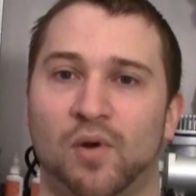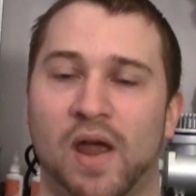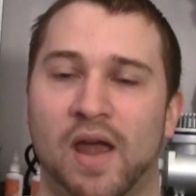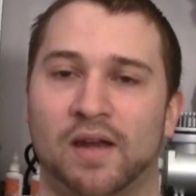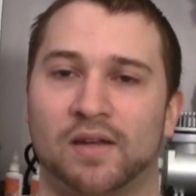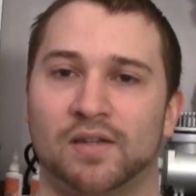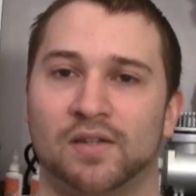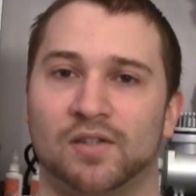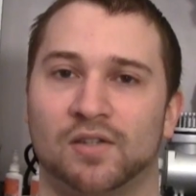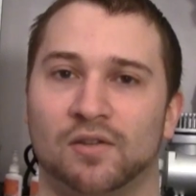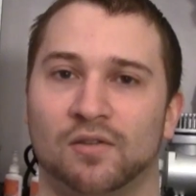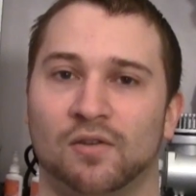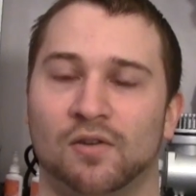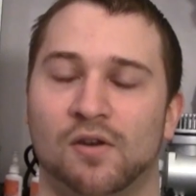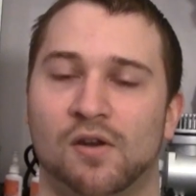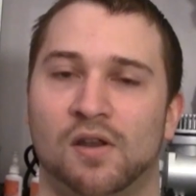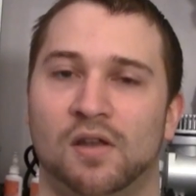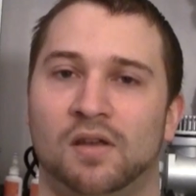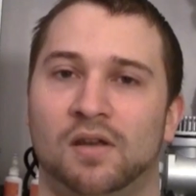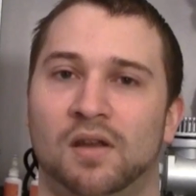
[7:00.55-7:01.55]
practice to
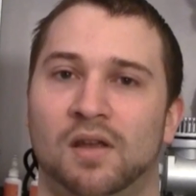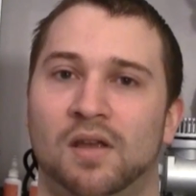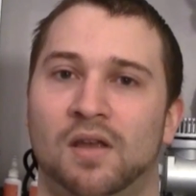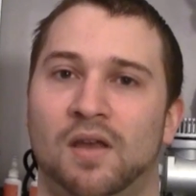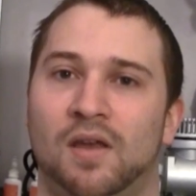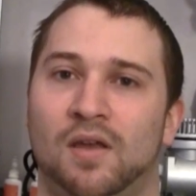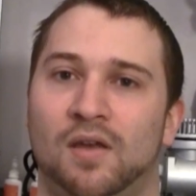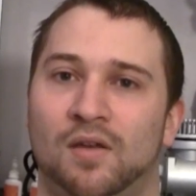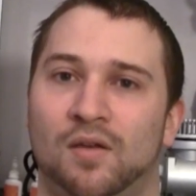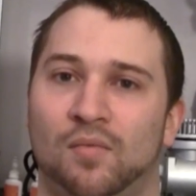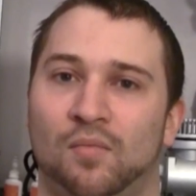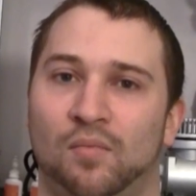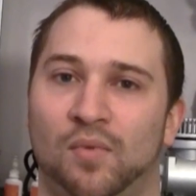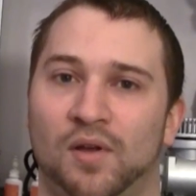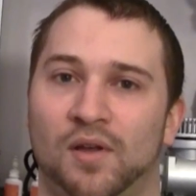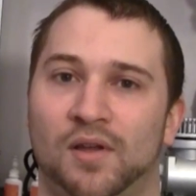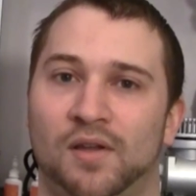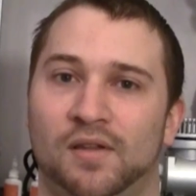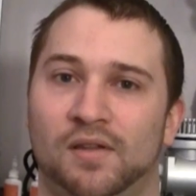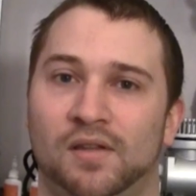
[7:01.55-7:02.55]
learn it,
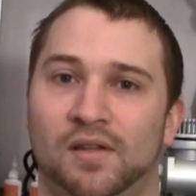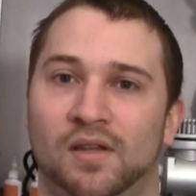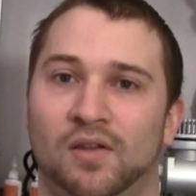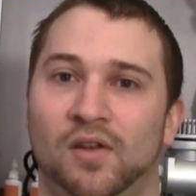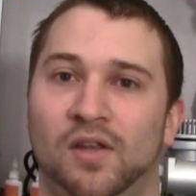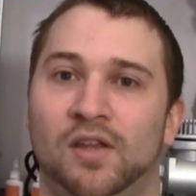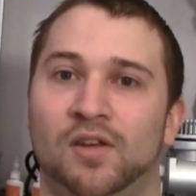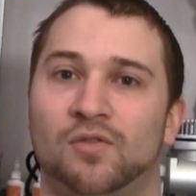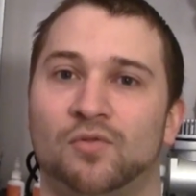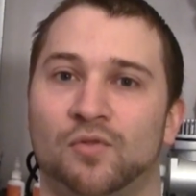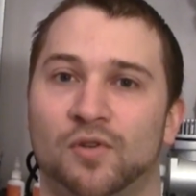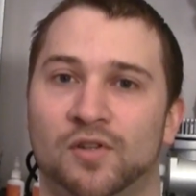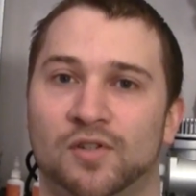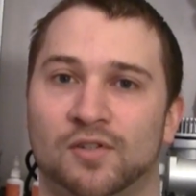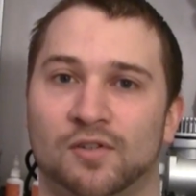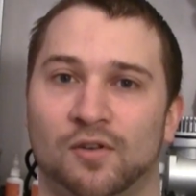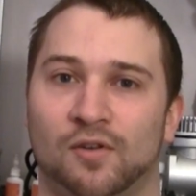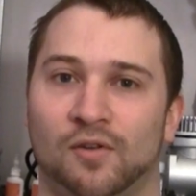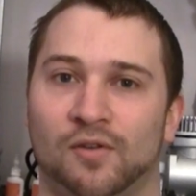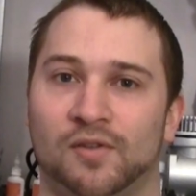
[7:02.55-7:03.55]
but the end
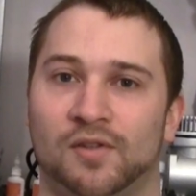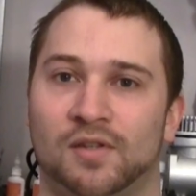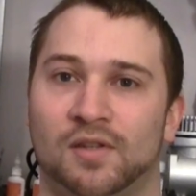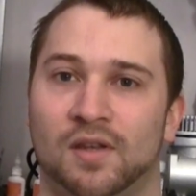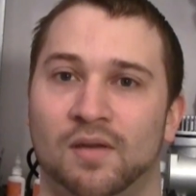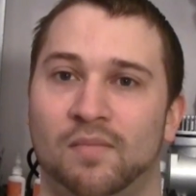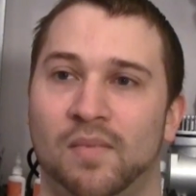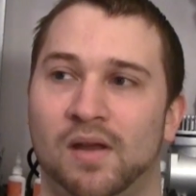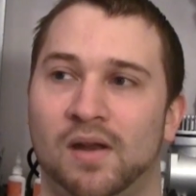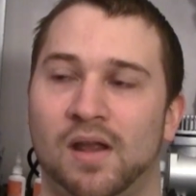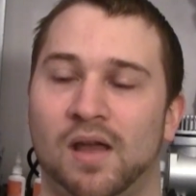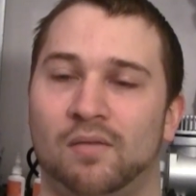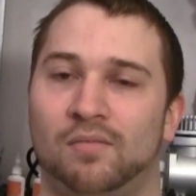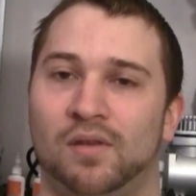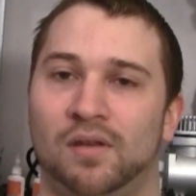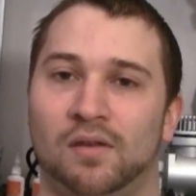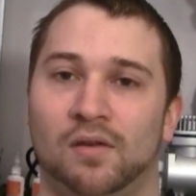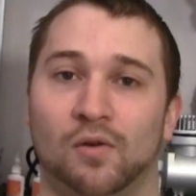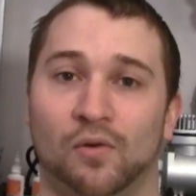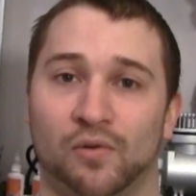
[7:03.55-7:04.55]
result, it may not
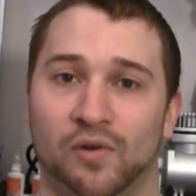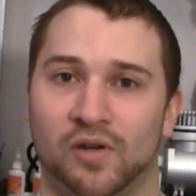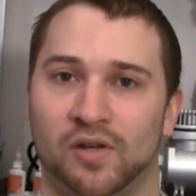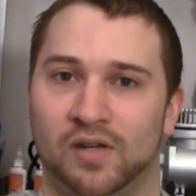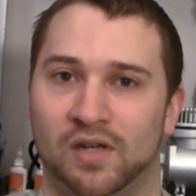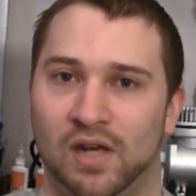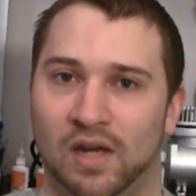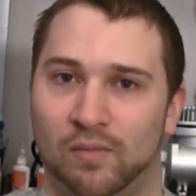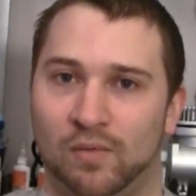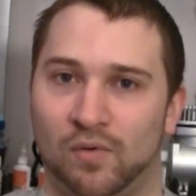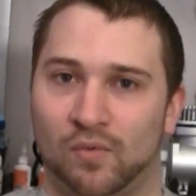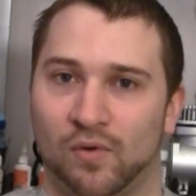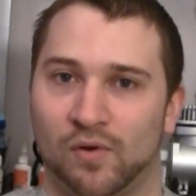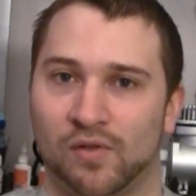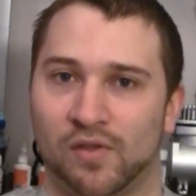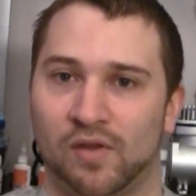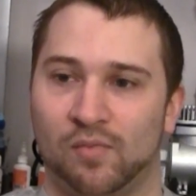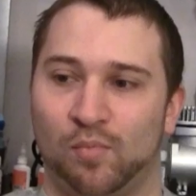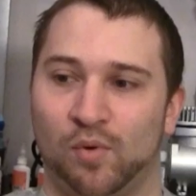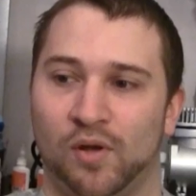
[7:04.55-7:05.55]
be Golden Demon
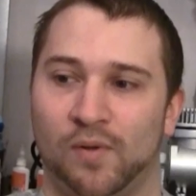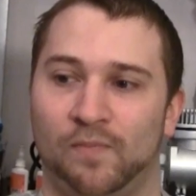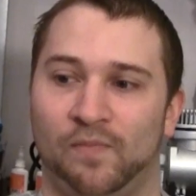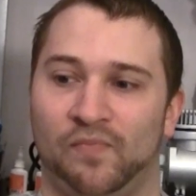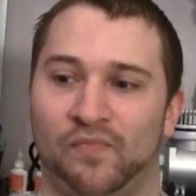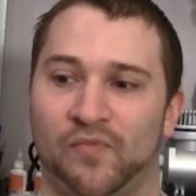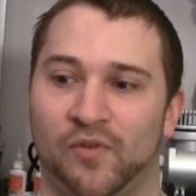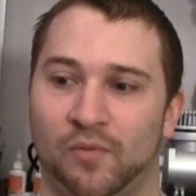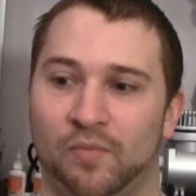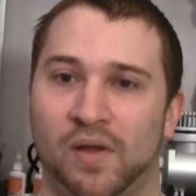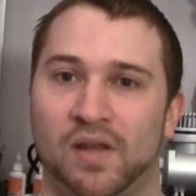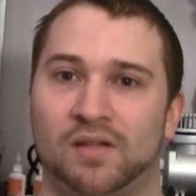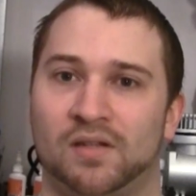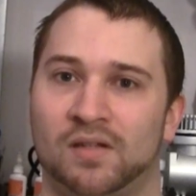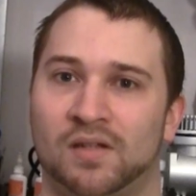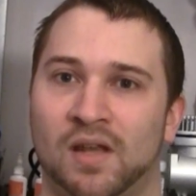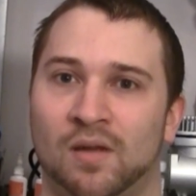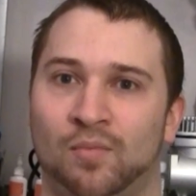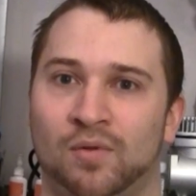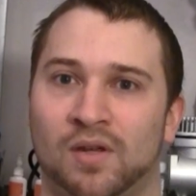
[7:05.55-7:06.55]
worthy, but for
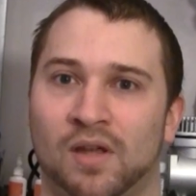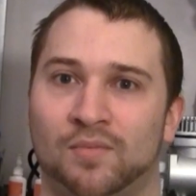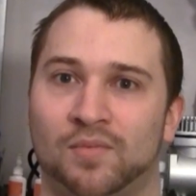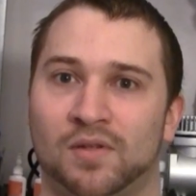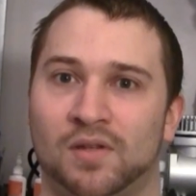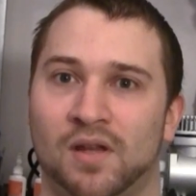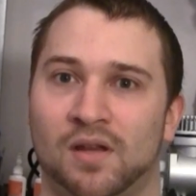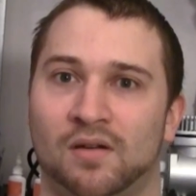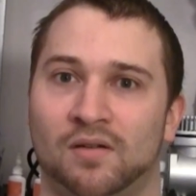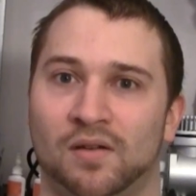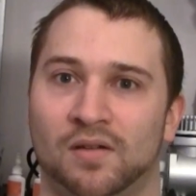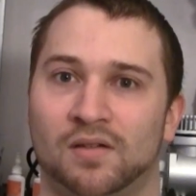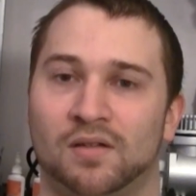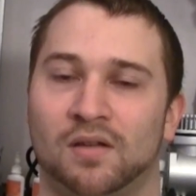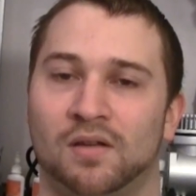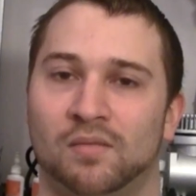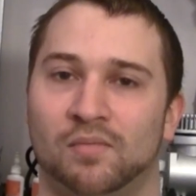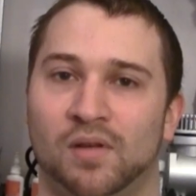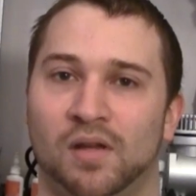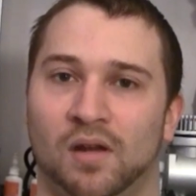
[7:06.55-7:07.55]
basic tabletop standard, it's
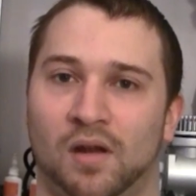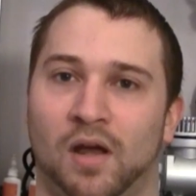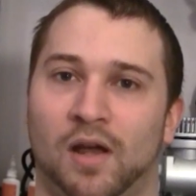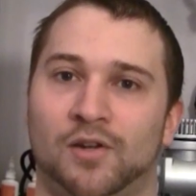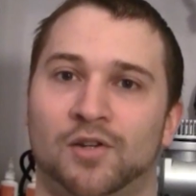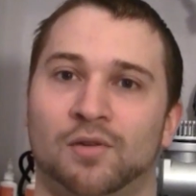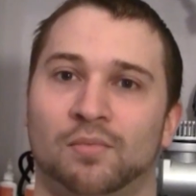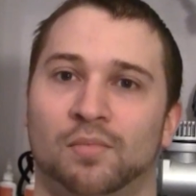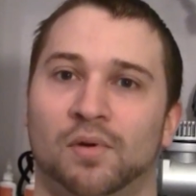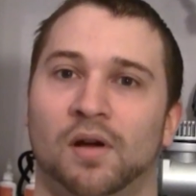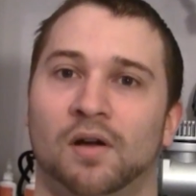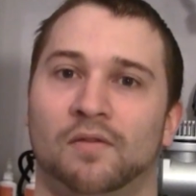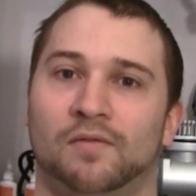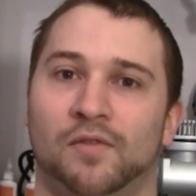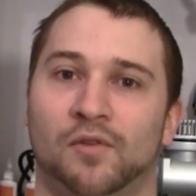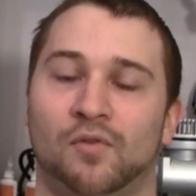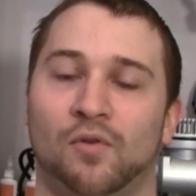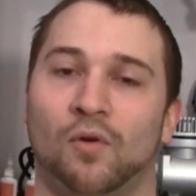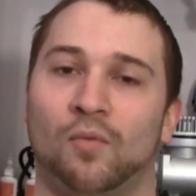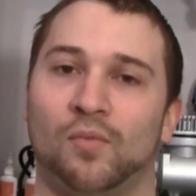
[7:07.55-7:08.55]
going to be a notch above
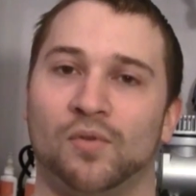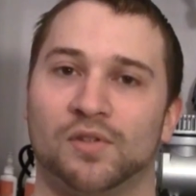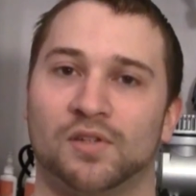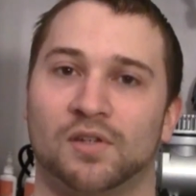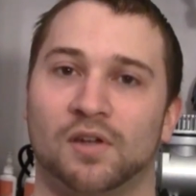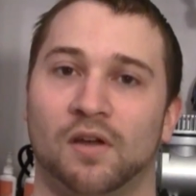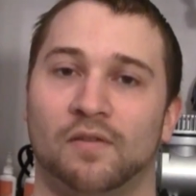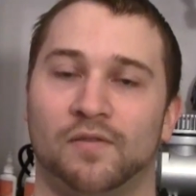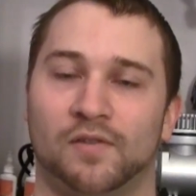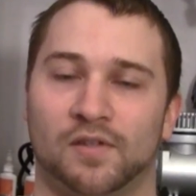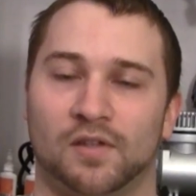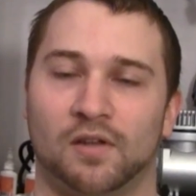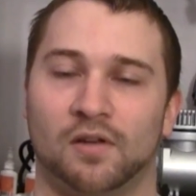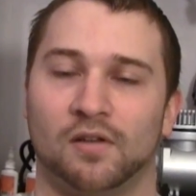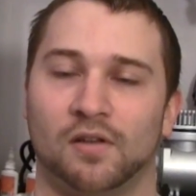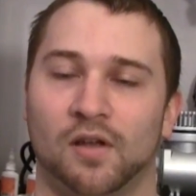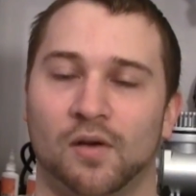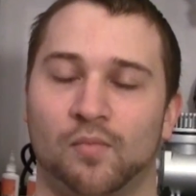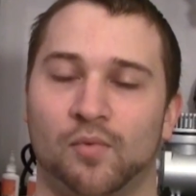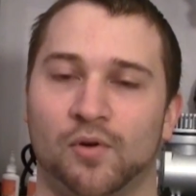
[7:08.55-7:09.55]
the normal stuff. It's going
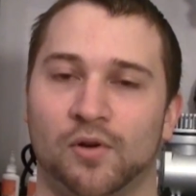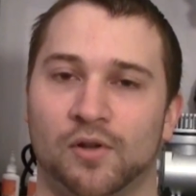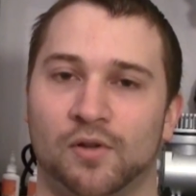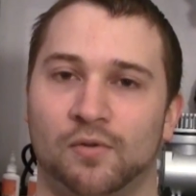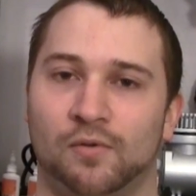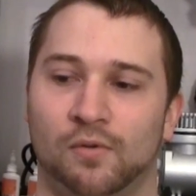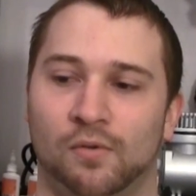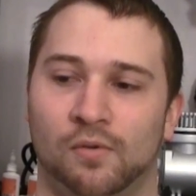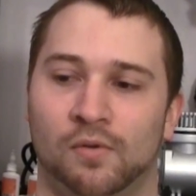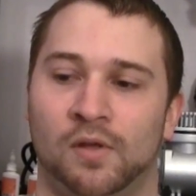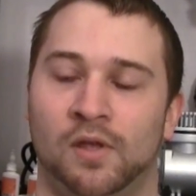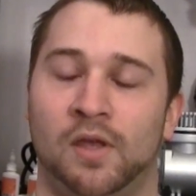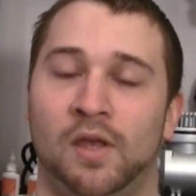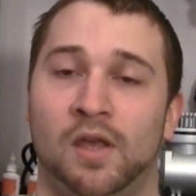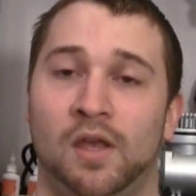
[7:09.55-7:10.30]
to look pretty cool.